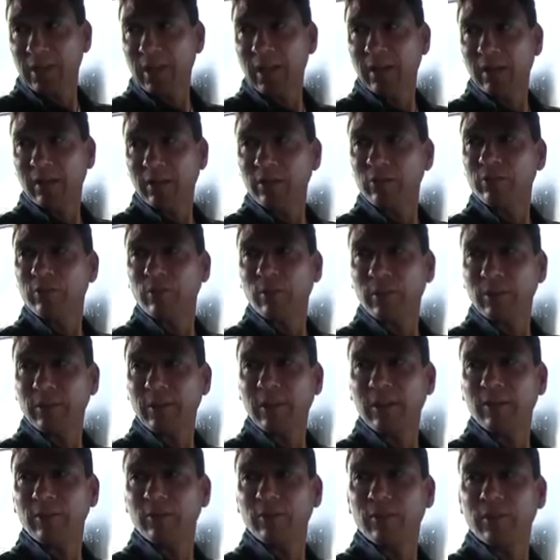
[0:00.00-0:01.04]
and Canada. So
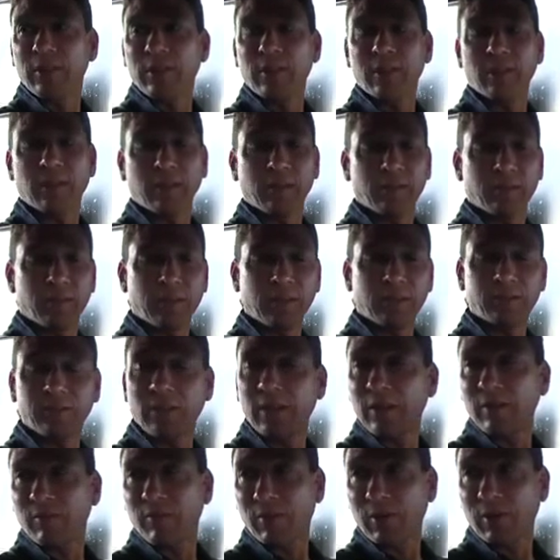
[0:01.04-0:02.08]
that is the
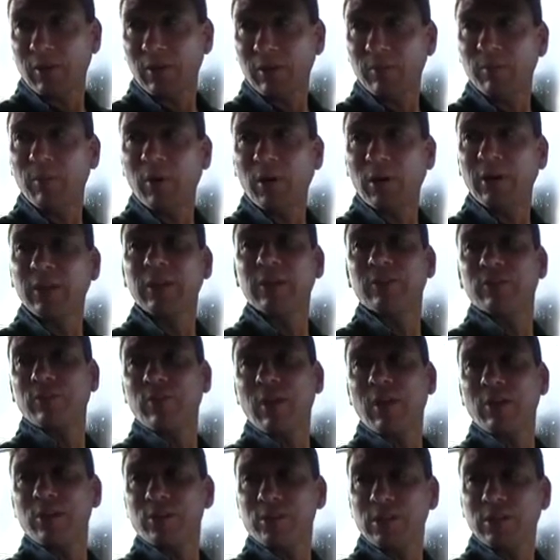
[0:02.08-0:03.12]
extent of our marketing
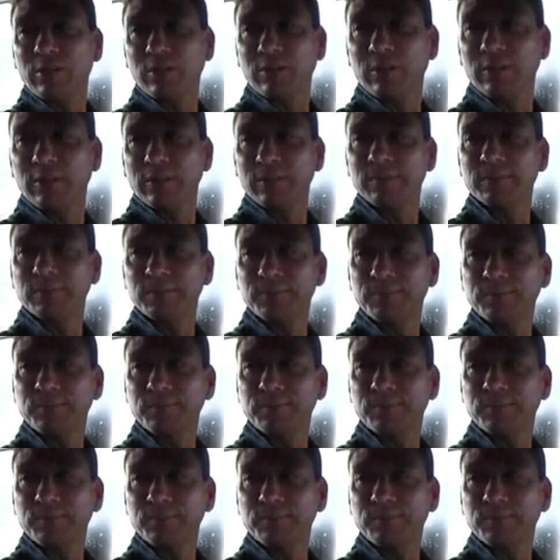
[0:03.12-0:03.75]
strategy currently.